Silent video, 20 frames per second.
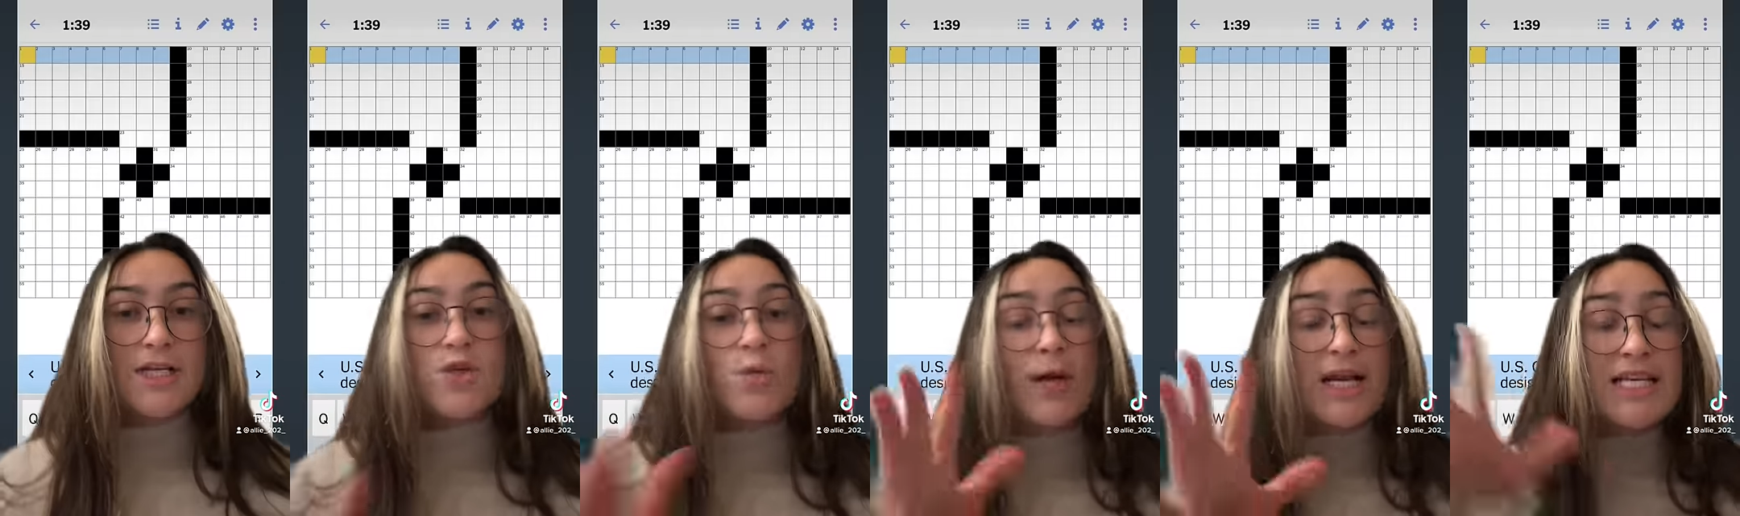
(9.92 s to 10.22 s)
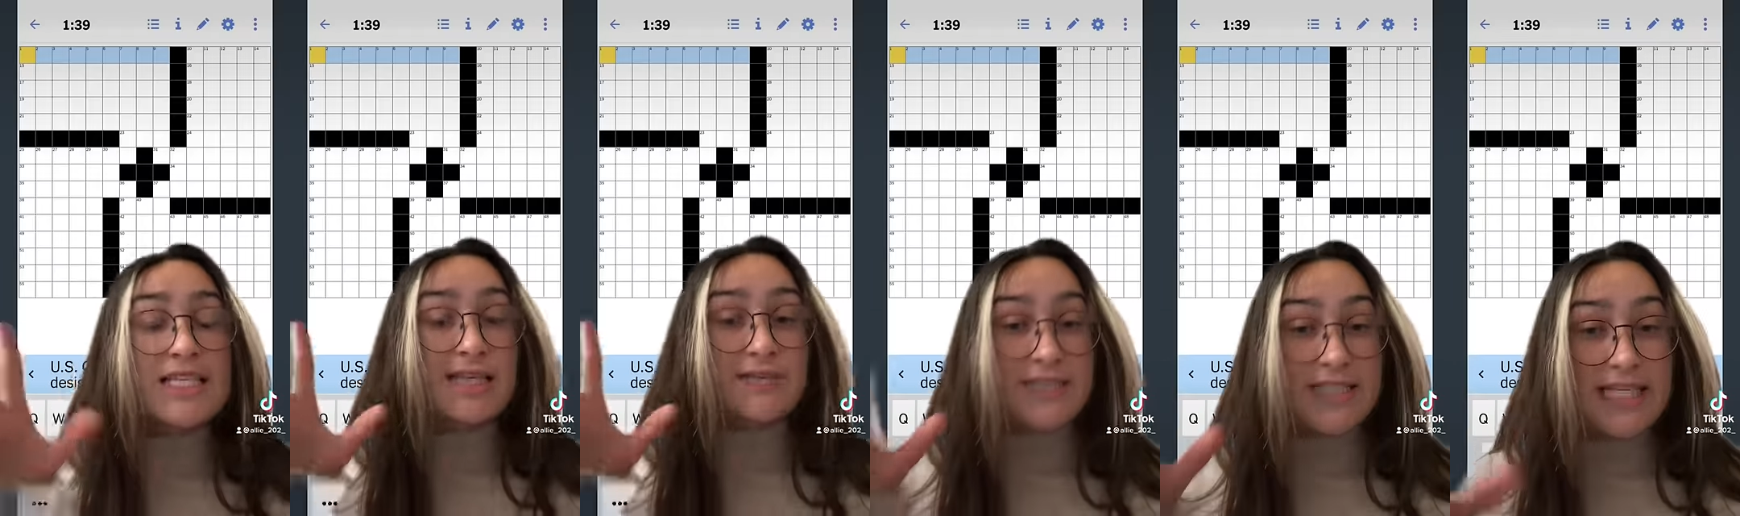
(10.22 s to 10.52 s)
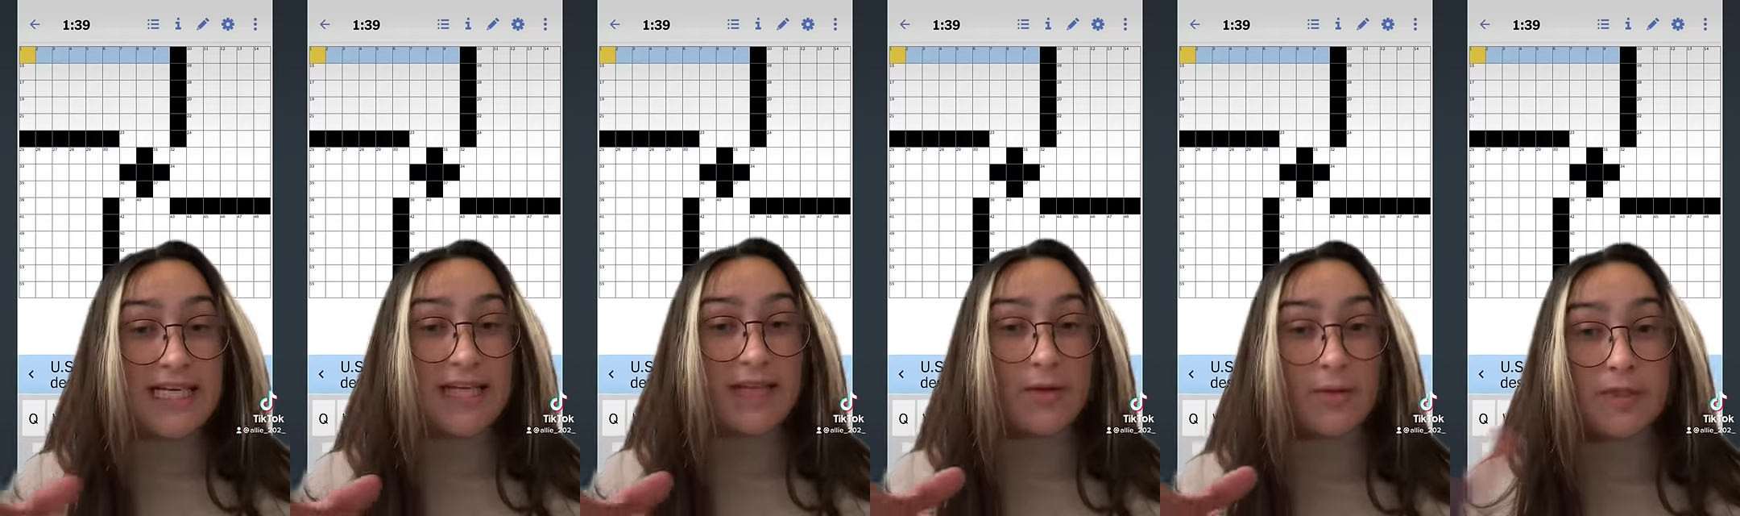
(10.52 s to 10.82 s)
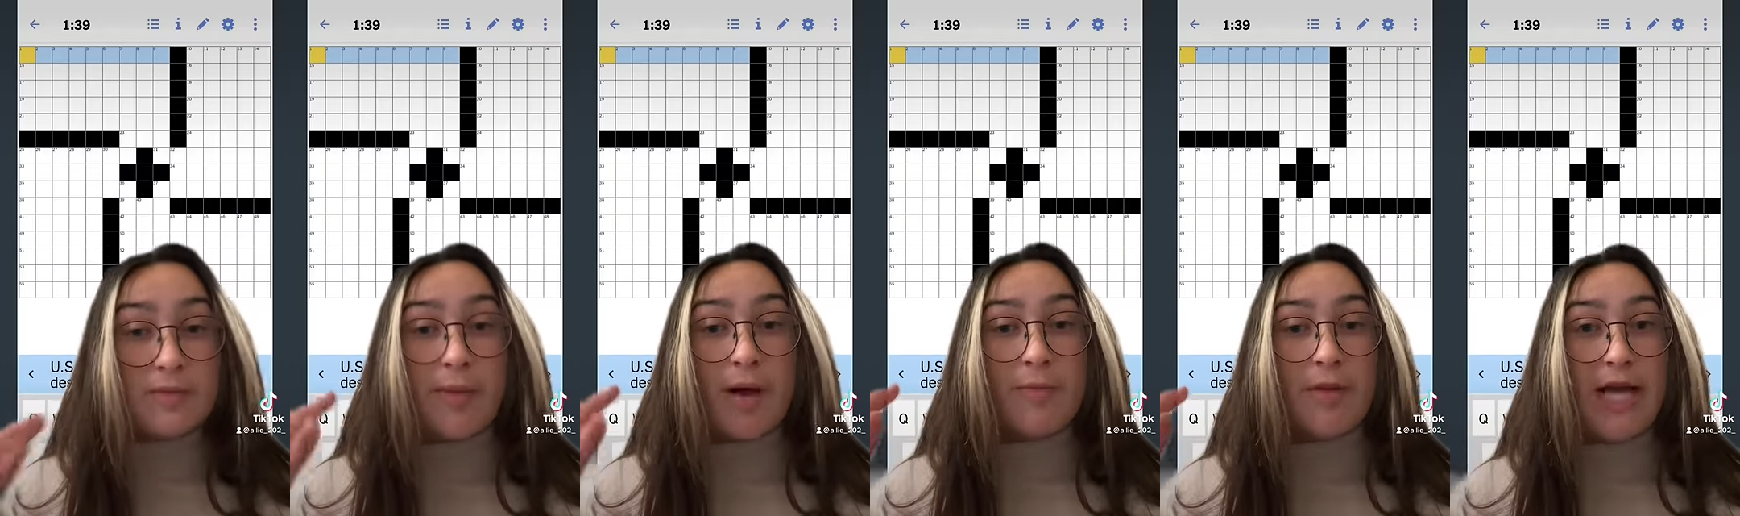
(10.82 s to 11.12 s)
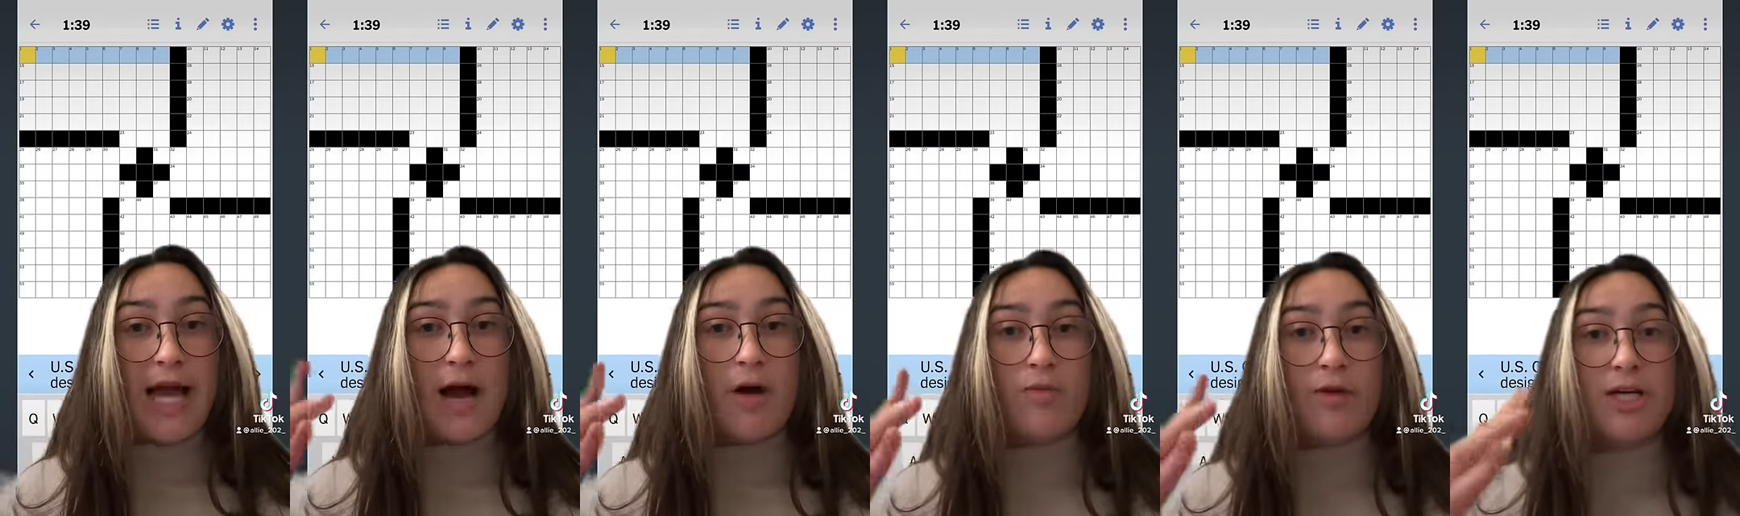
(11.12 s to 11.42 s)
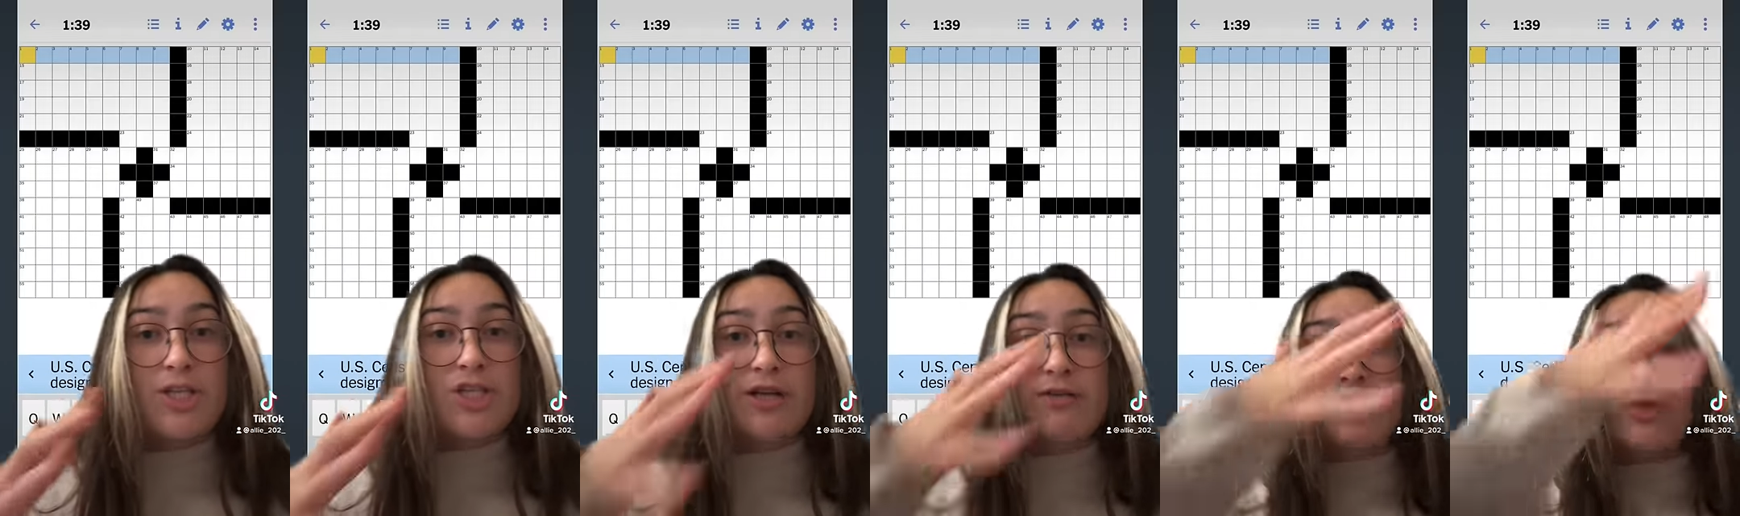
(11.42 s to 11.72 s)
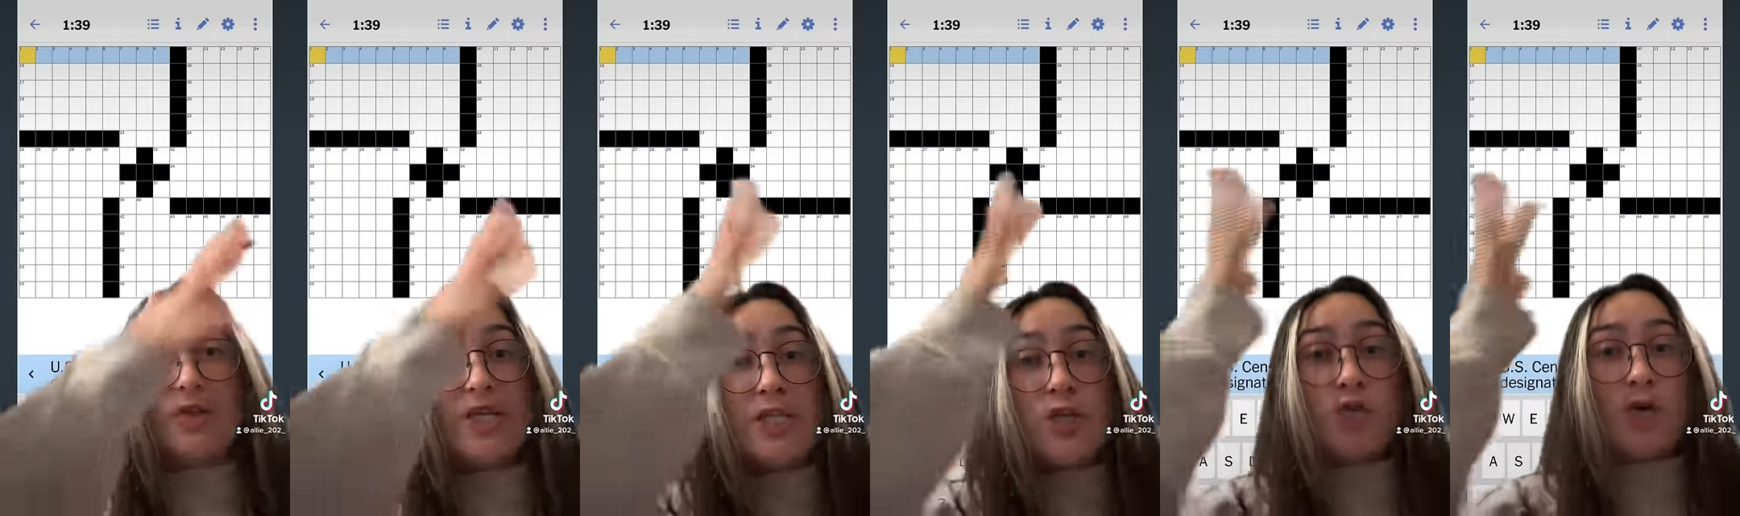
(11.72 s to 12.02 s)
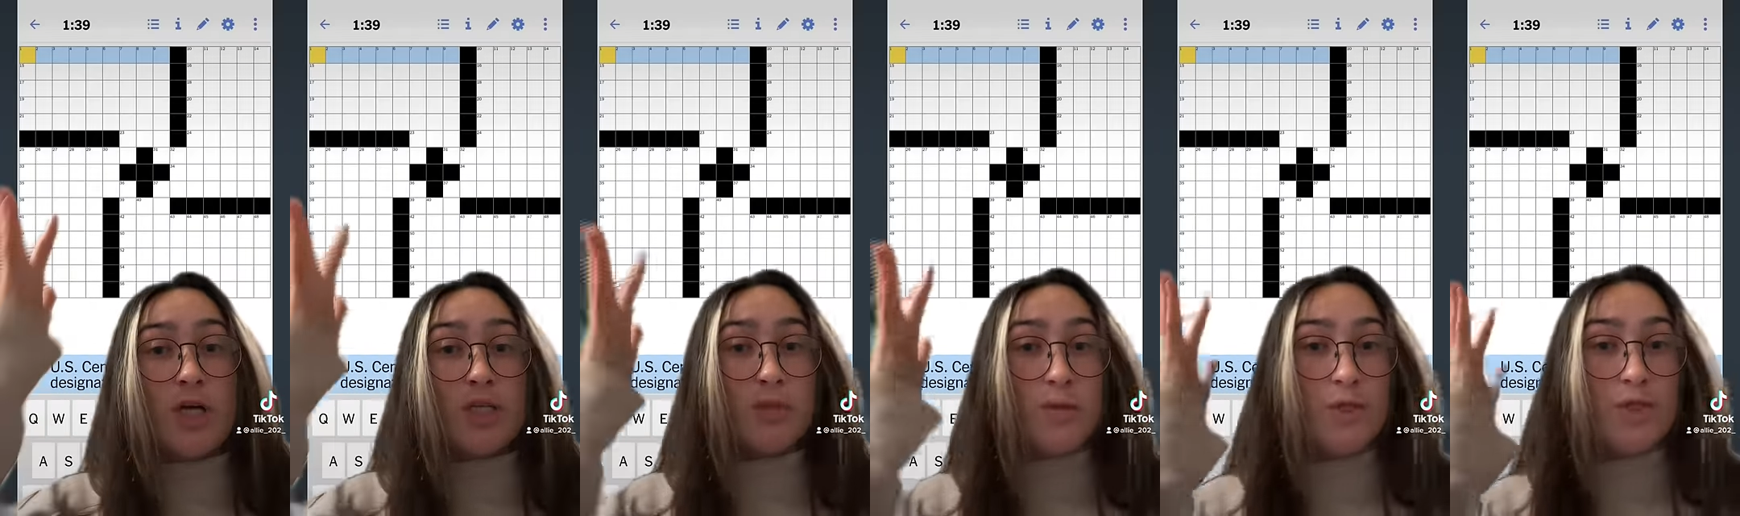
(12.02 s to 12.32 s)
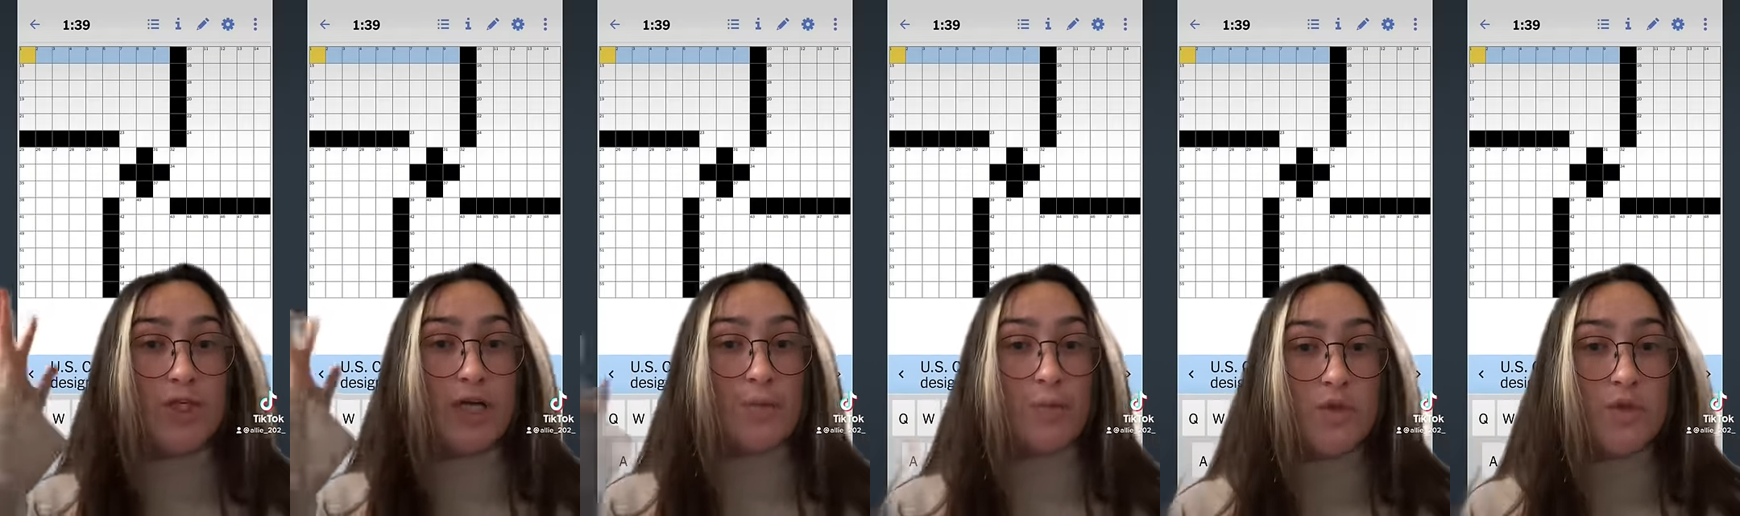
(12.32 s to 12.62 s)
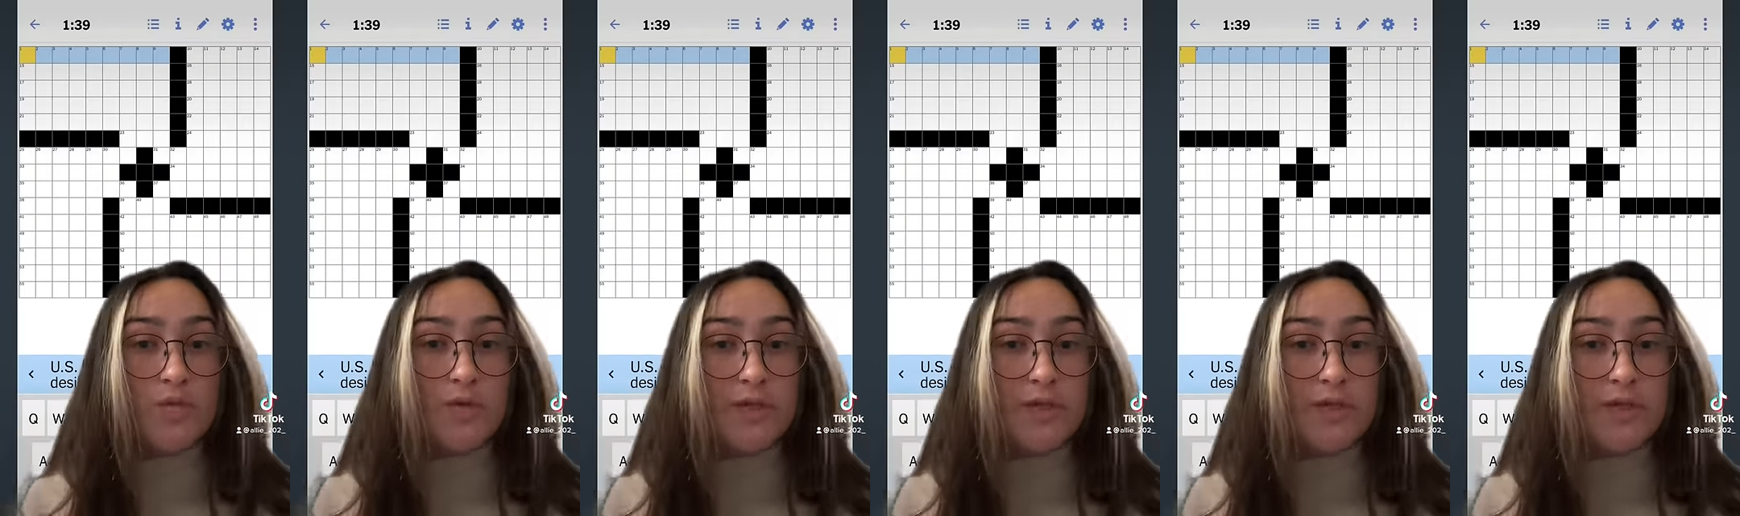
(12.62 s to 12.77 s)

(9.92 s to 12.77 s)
2017, there was public outrage after this crossword shape was